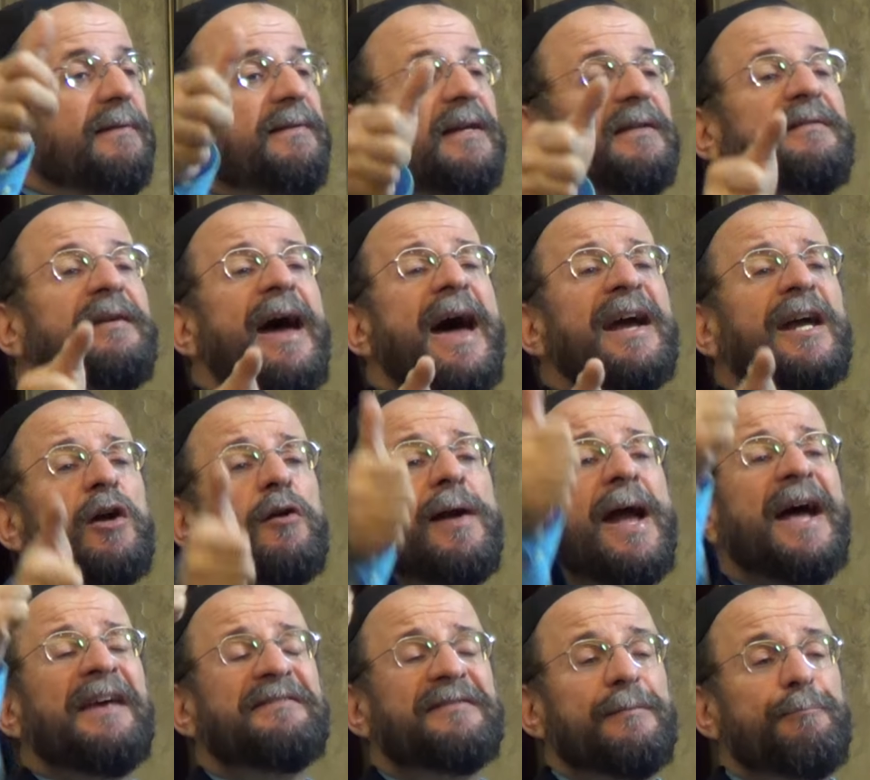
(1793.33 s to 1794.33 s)
The attacker
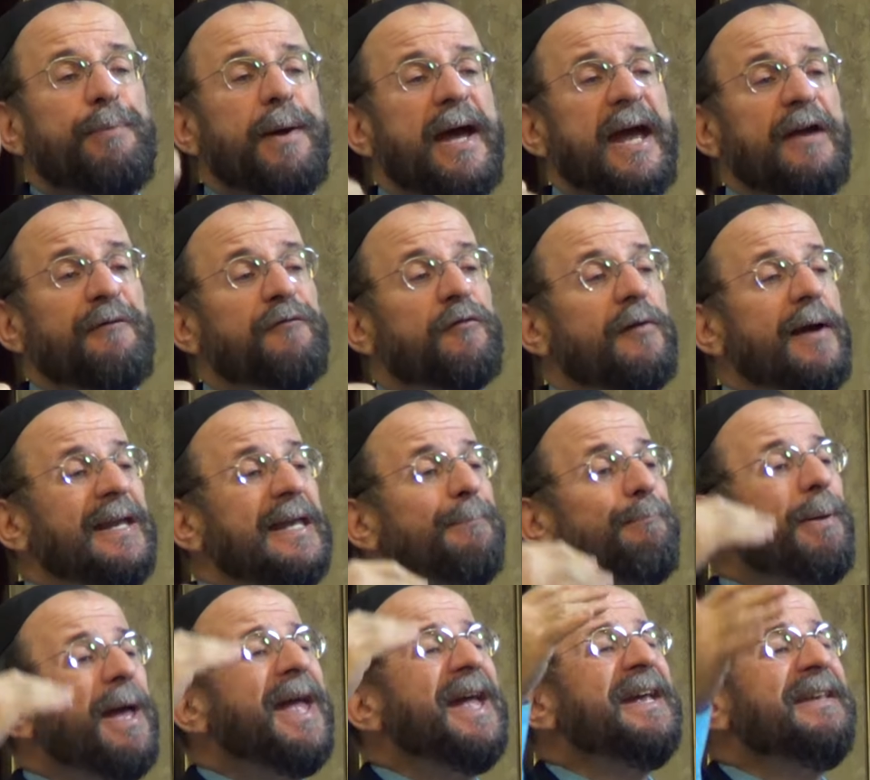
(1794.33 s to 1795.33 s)
has to pay for any
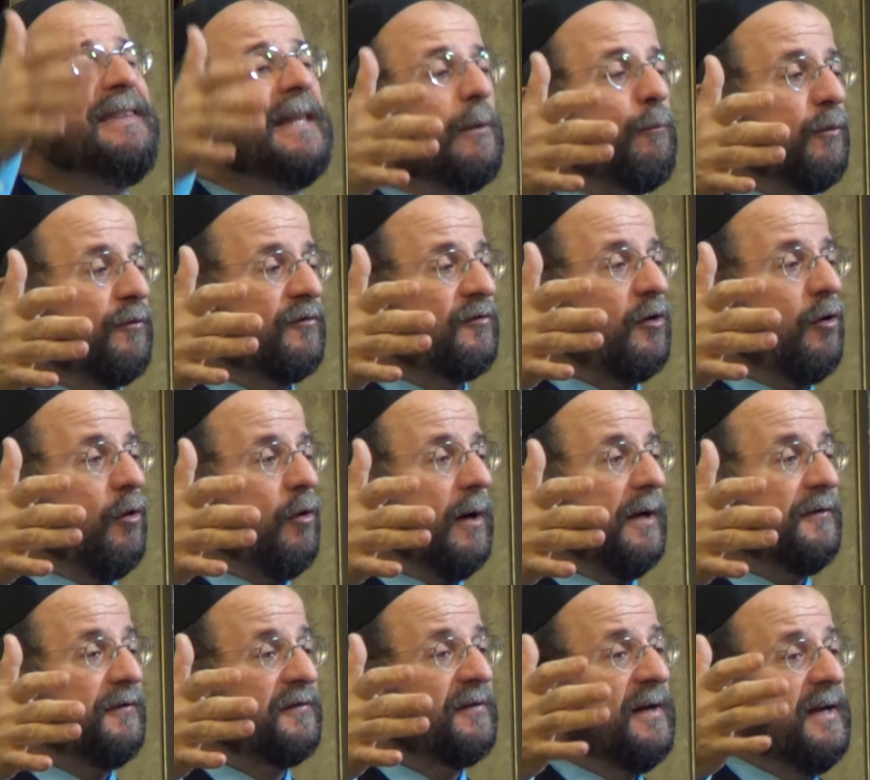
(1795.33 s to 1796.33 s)
pain that was
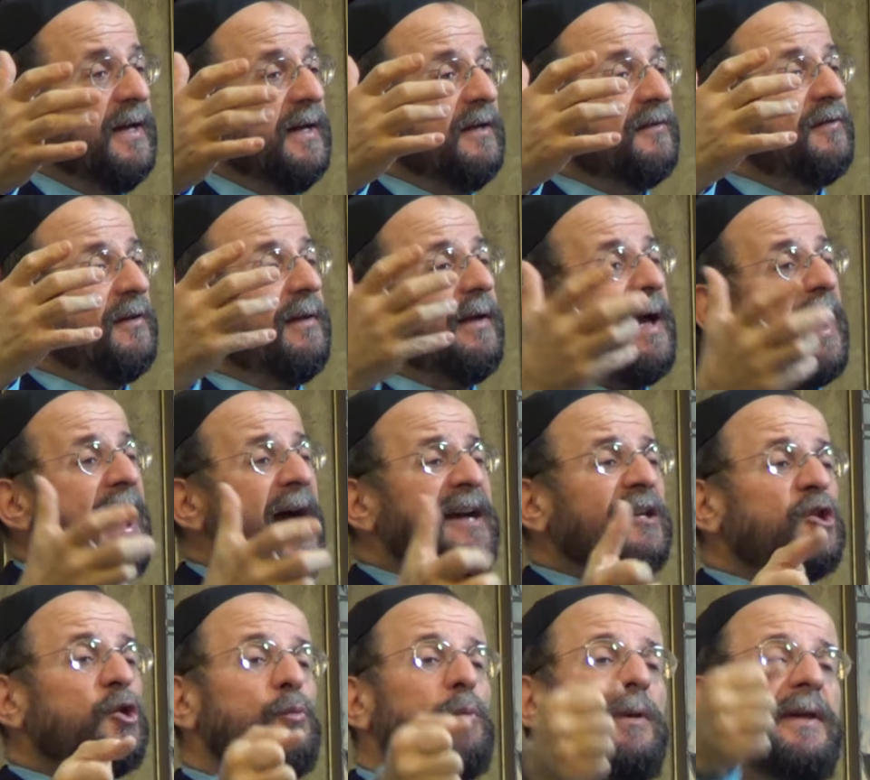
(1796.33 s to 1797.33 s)
caused. So they
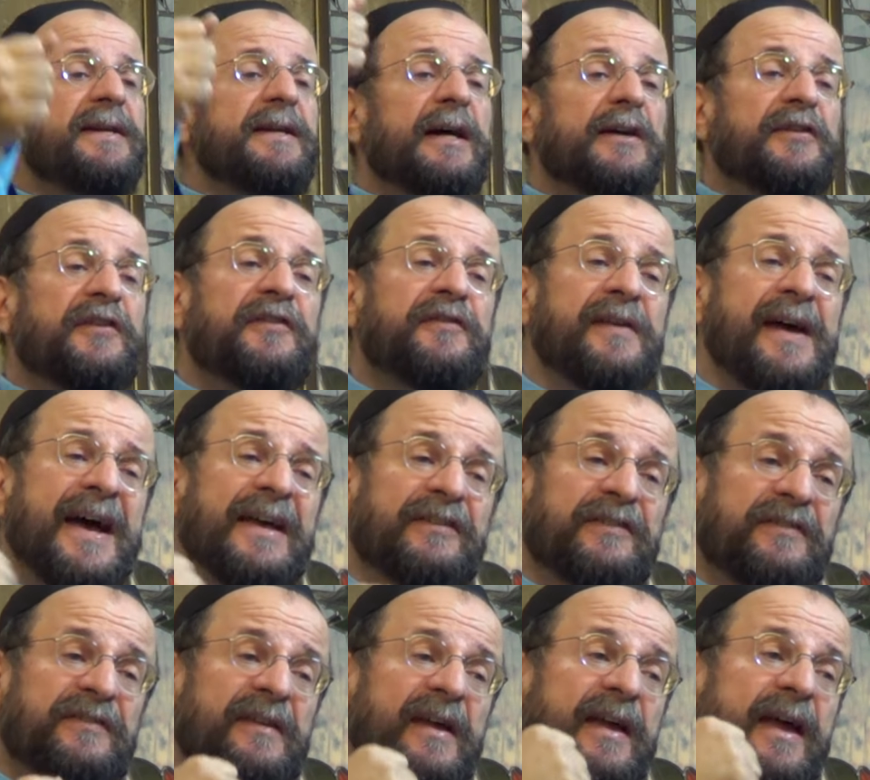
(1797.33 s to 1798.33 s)
actually
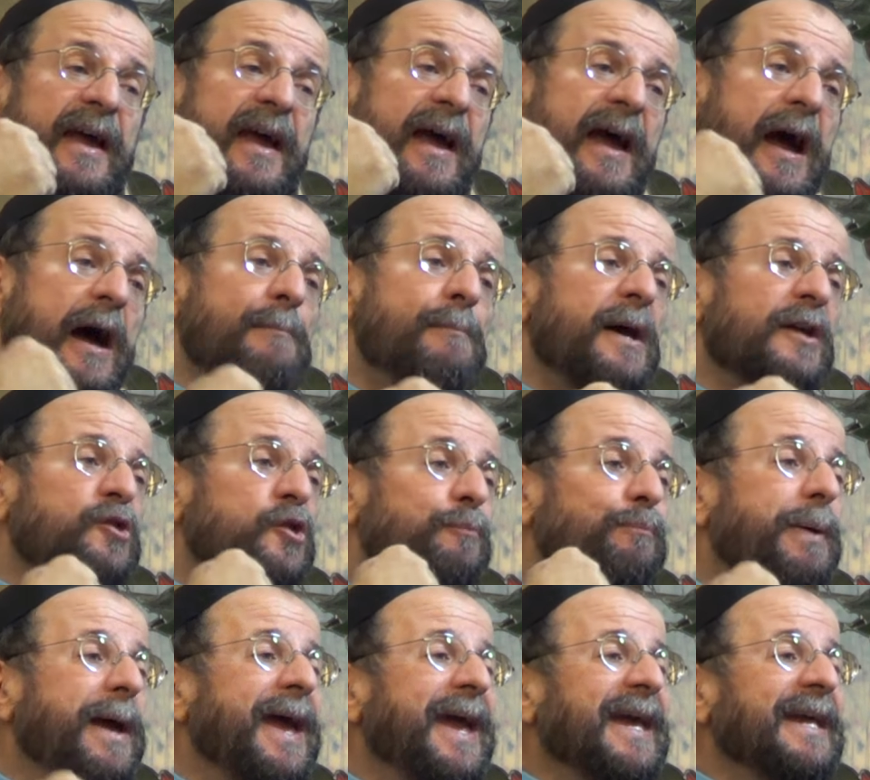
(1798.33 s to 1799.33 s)
assess how
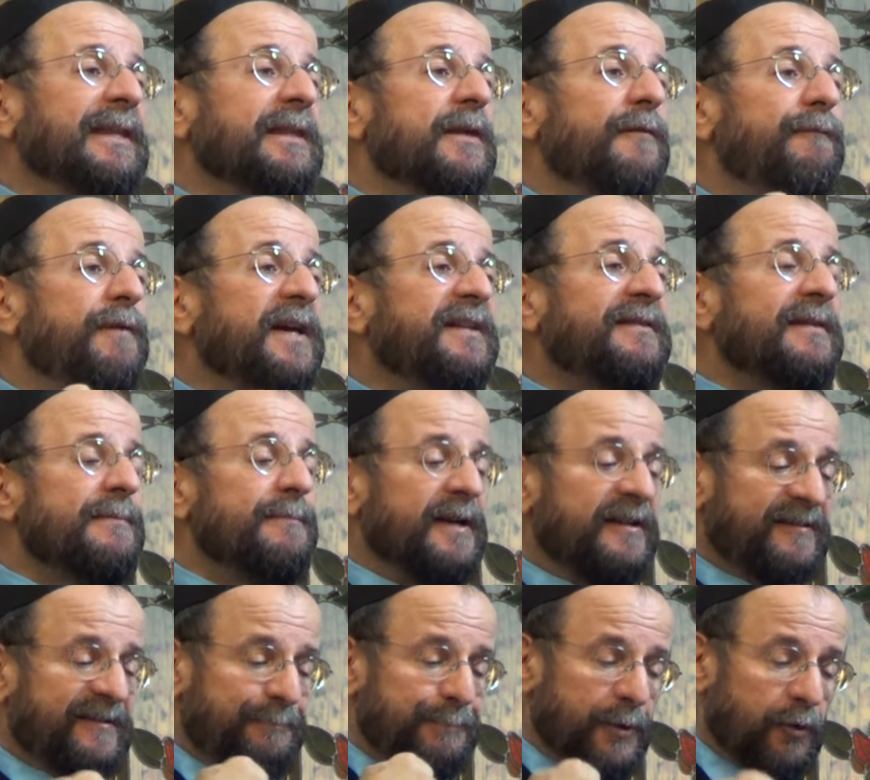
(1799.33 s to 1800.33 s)
much pain the victim
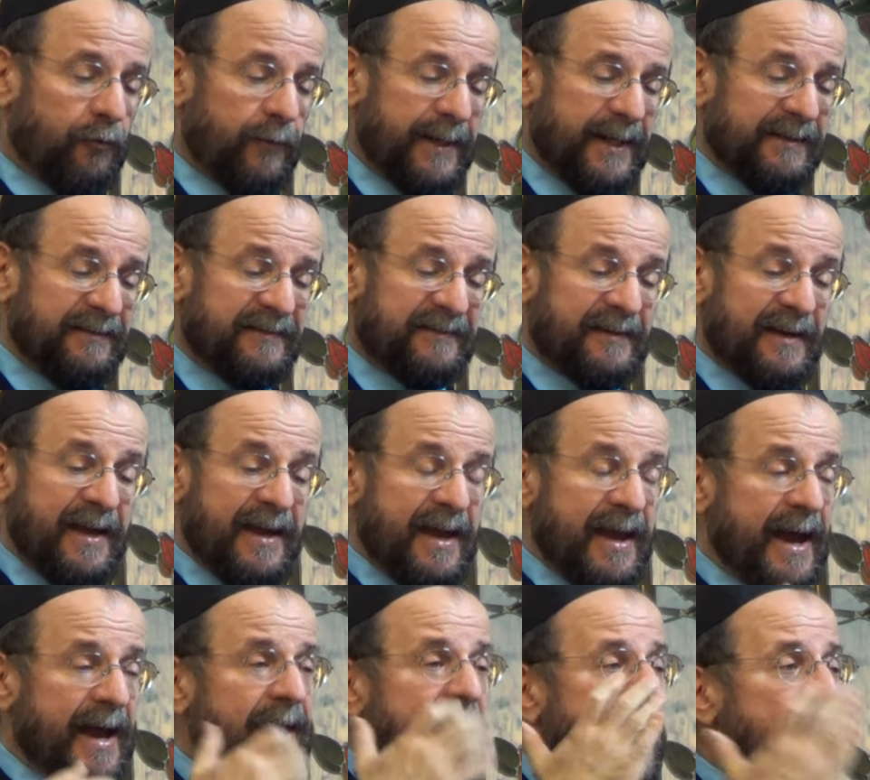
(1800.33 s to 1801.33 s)
experienced
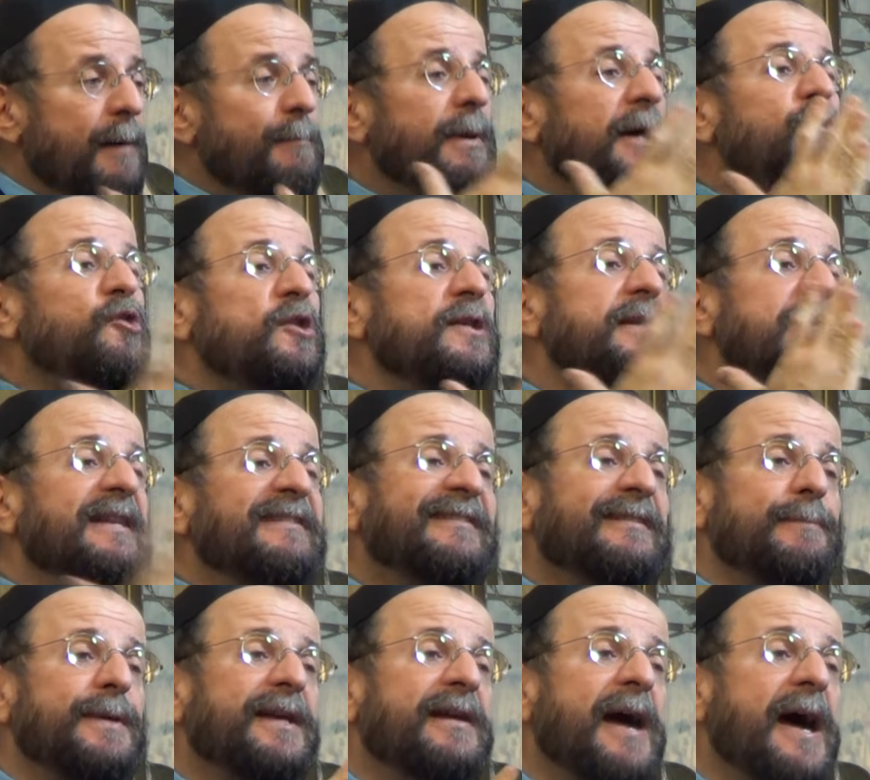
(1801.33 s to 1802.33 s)
and how much she needs
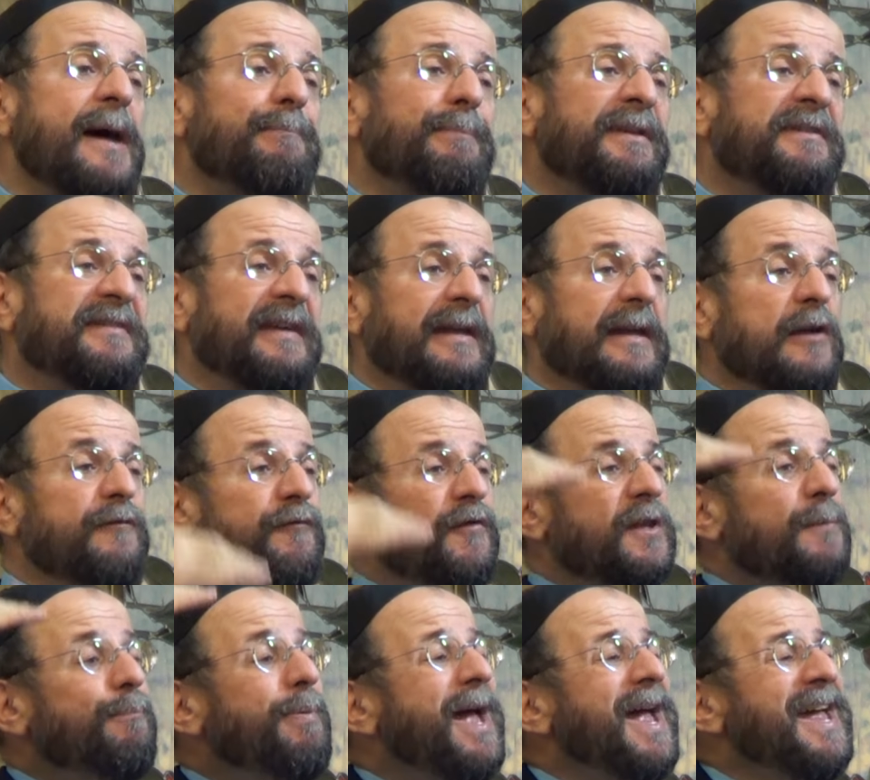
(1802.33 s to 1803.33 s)
to be compensated for
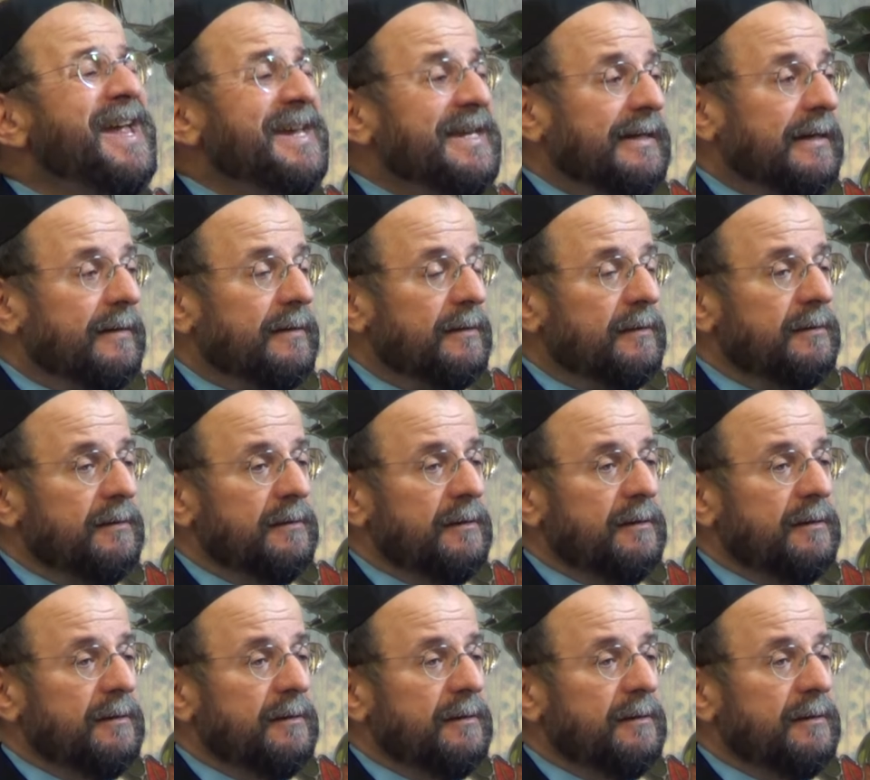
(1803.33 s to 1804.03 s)
the pain.